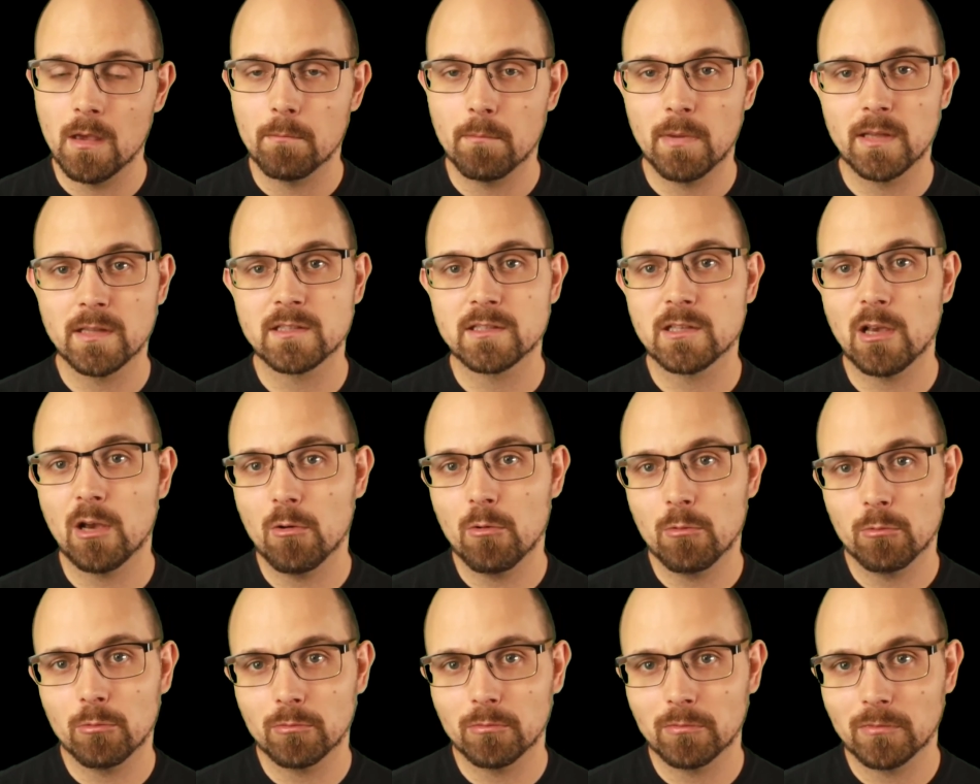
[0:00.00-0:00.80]
But
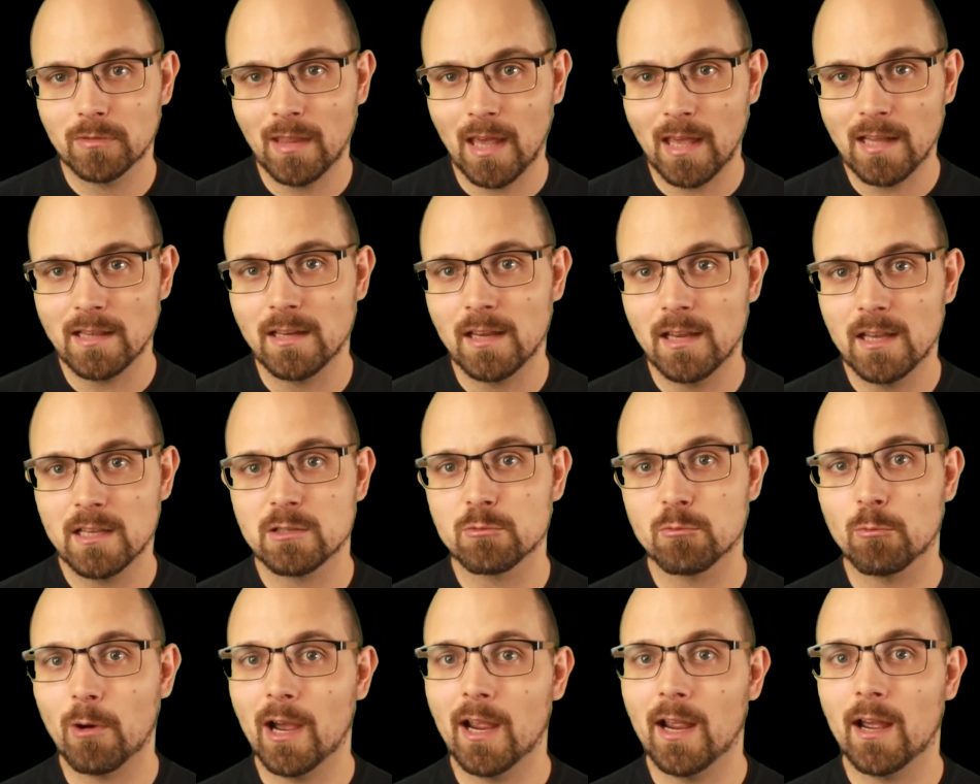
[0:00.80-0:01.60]
so that
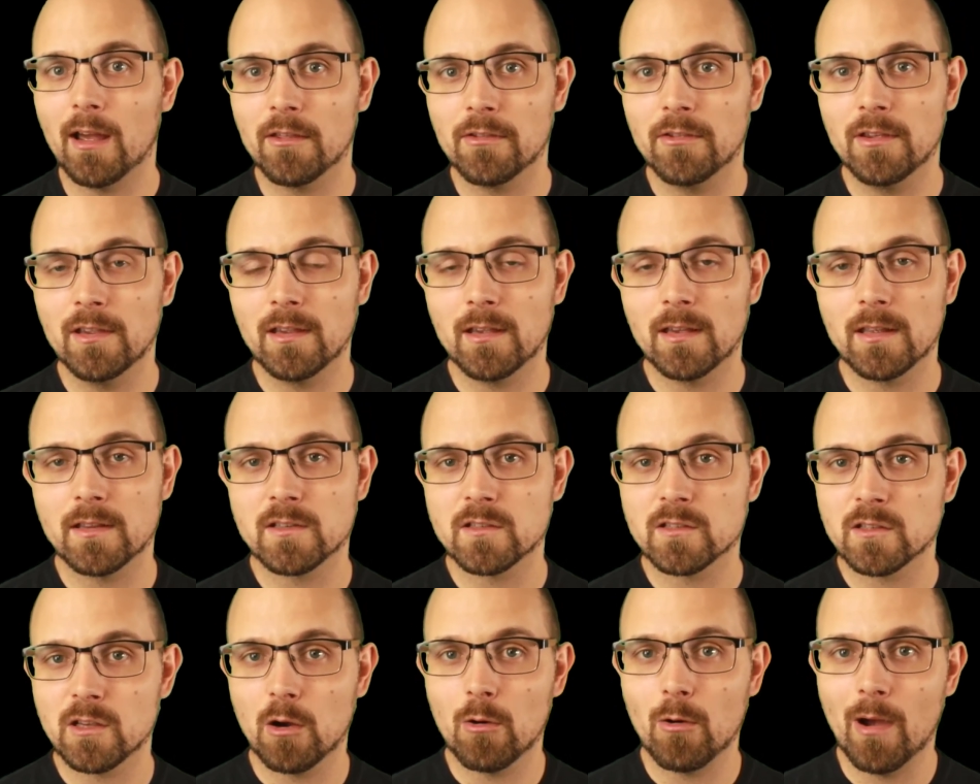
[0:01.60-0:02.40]
is why I think it's
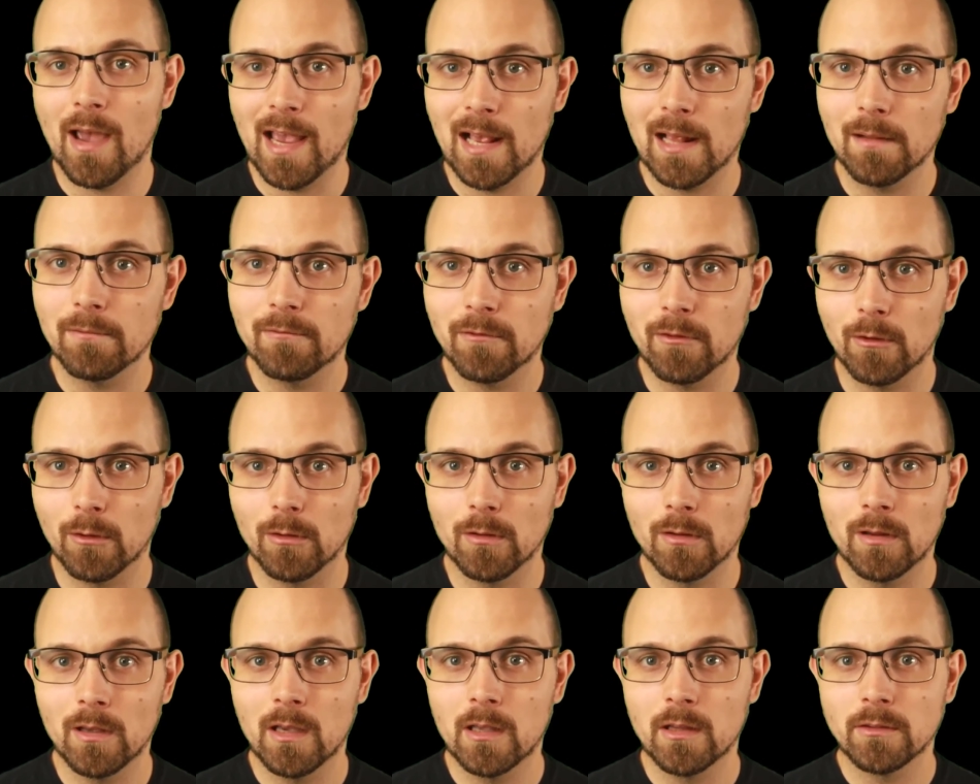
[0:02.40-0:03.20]
so
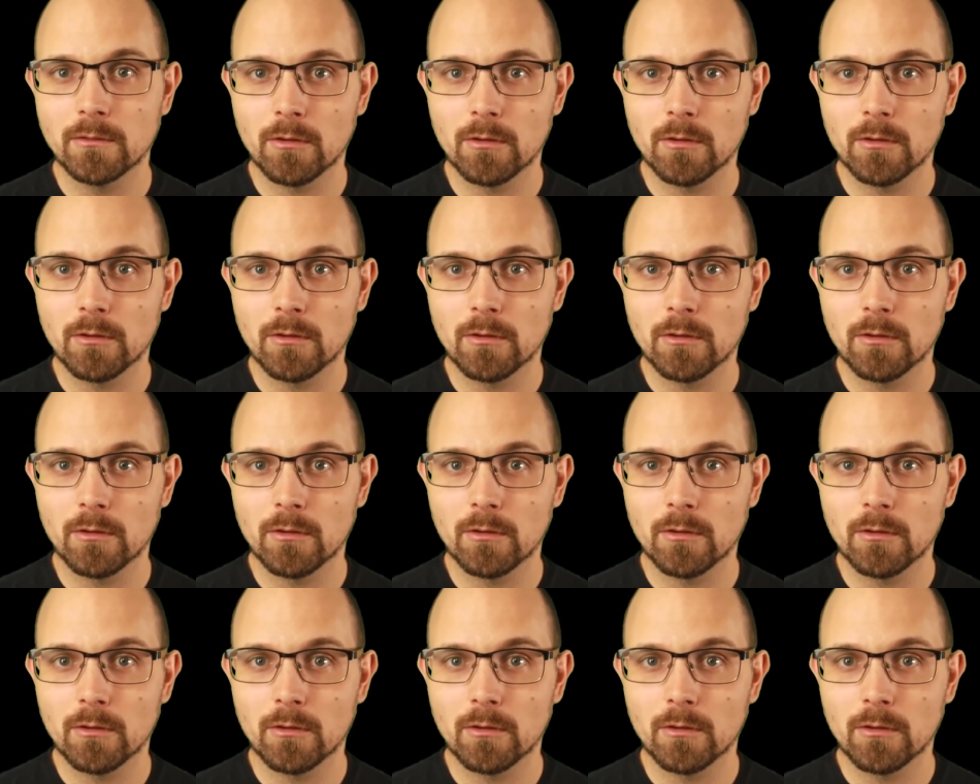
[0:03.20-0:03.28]
helpful